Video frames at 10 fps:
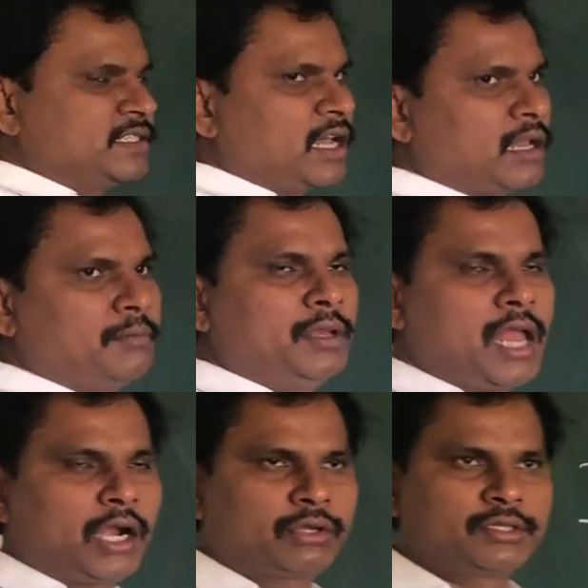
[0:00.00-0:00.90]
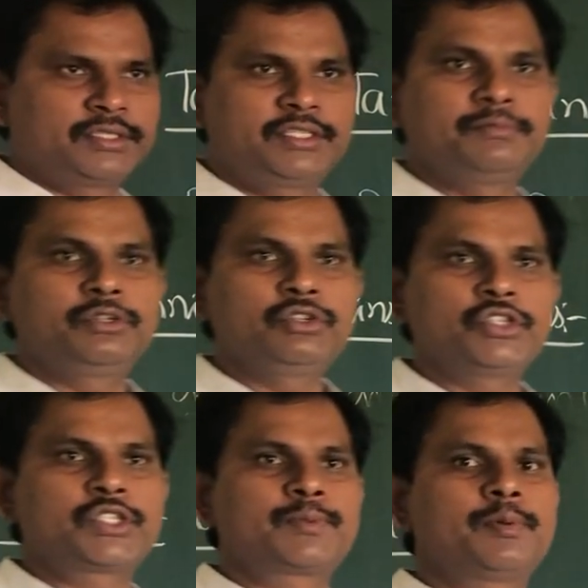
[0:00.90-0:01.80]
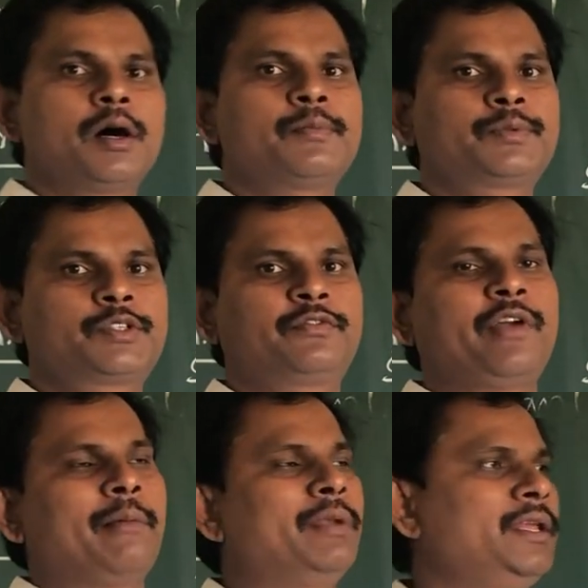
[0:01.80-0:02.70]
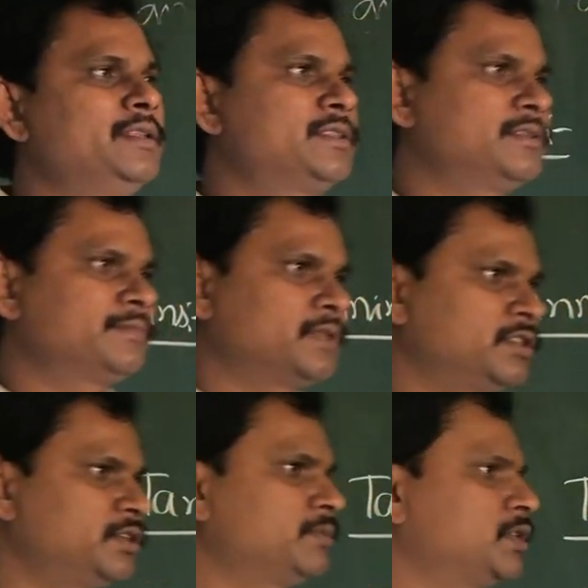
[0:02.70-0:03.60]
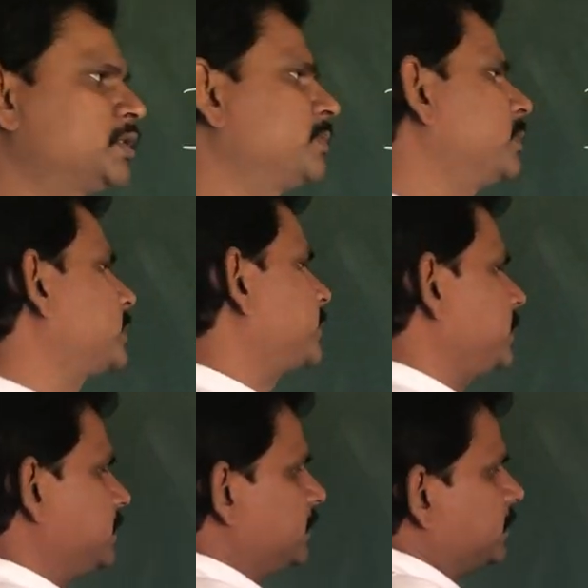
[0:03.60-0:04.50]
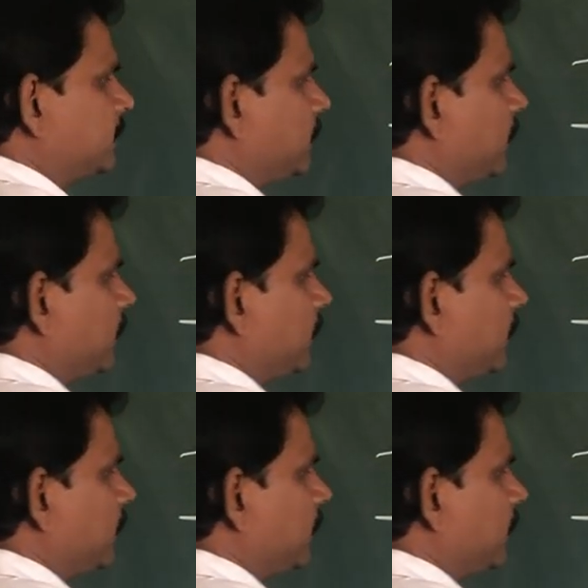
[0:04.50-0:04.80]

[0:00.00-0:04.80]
are belong to the gymnosperms families. Gymnosperm species.